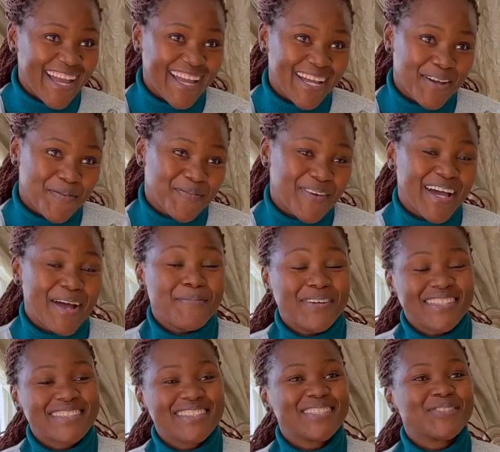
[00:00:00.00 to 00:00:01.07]

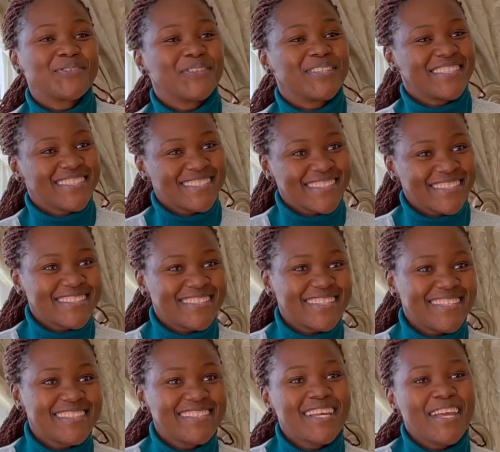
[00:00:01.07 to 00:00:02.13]
up until
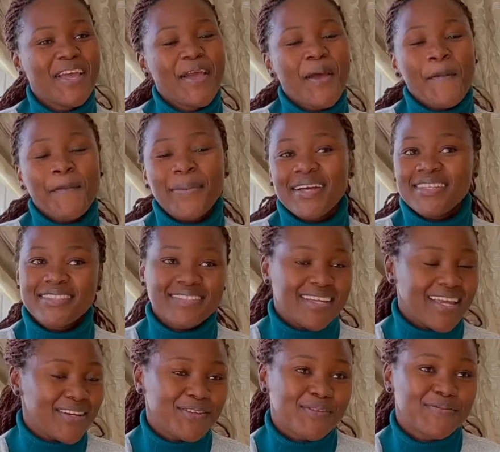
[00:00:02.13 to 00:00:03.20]
2016.
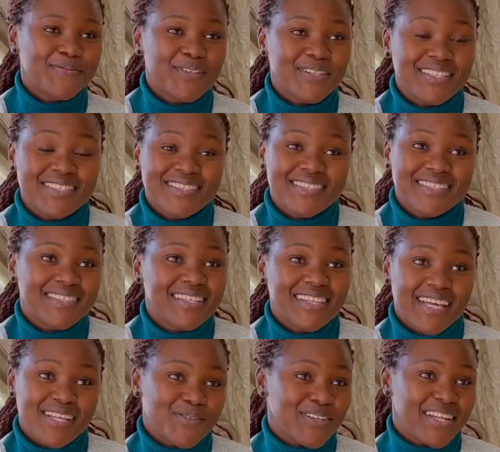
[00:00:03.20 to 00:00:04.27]
But end of
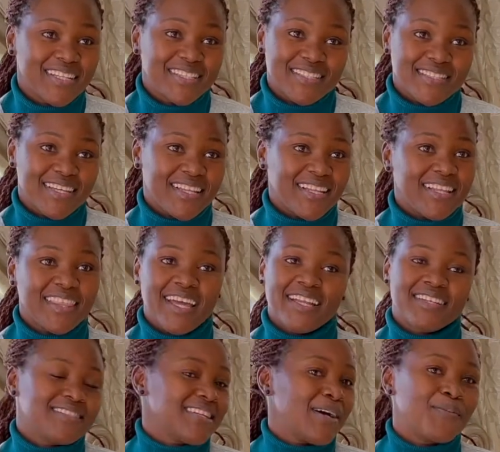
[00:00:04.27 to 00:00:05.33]
2016, that's when I
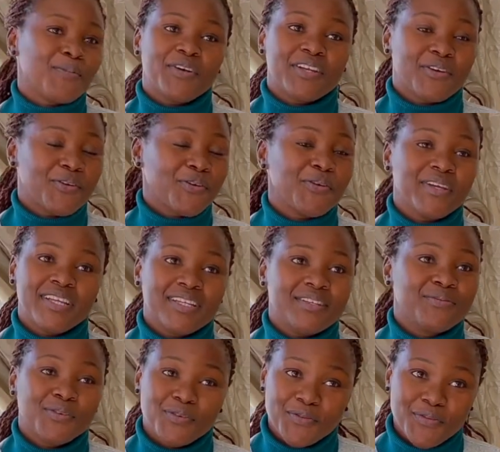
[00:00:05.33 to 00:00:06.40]
decided that I'm going to
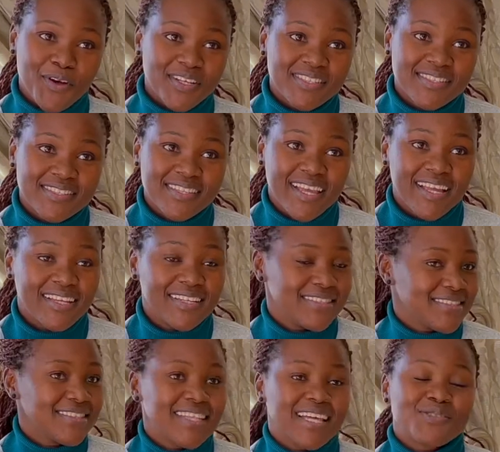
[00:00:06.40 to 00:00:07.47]
go in full
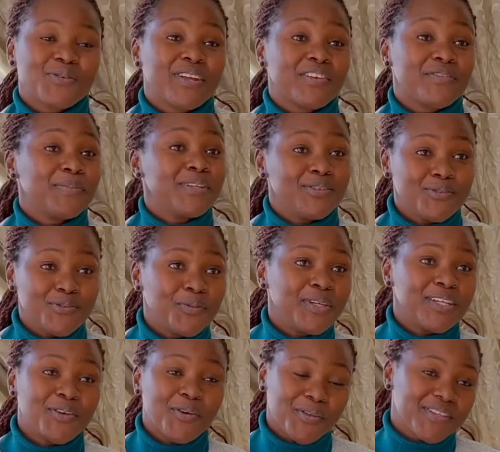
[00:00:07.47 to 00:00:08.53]
force. And that's what I've
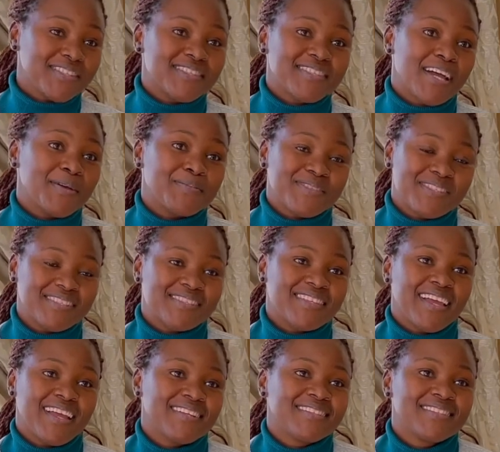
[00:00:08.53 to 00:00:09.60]
been doing all this
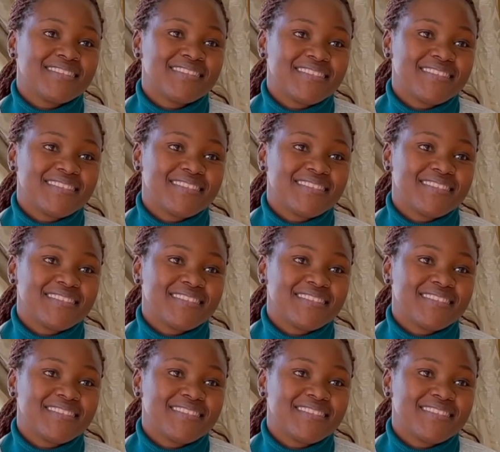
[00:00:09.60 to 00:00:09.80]
time since